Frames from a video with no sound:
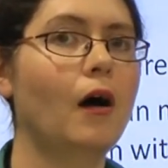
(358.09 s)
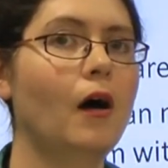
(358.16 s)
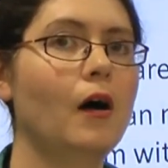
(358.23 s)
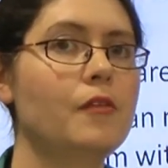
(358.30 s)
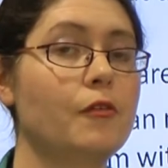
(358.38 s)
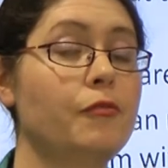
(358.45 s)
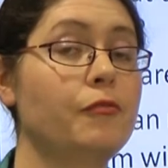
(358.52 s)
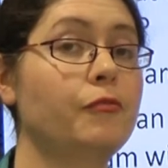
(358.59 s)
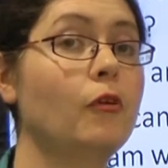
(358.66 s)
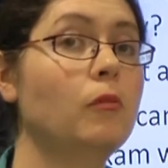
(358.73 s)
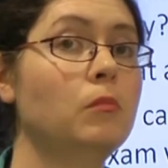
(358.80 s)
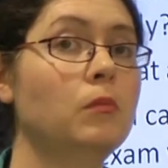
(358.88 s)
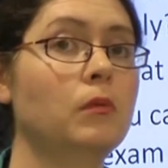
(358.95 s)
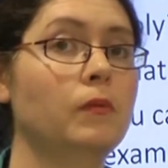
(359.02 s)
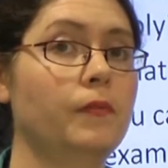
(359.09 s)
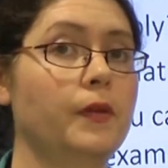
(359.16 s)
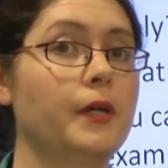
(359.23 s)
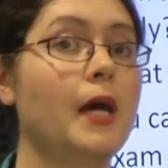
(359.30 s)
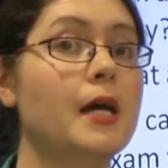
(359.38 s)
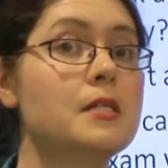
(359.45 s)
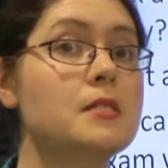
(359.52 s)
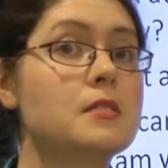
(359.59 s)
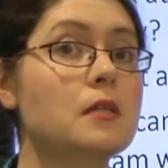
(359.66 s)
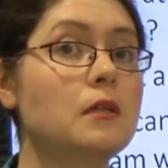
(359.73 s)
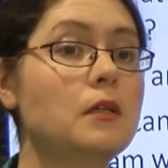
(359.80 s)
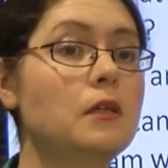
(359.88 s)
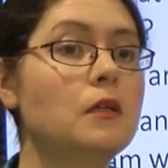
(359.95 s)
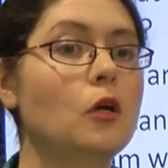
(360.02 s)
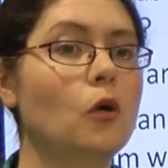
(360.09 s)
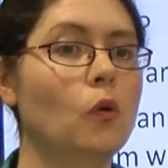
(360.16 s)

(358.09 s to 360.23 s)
either from the case study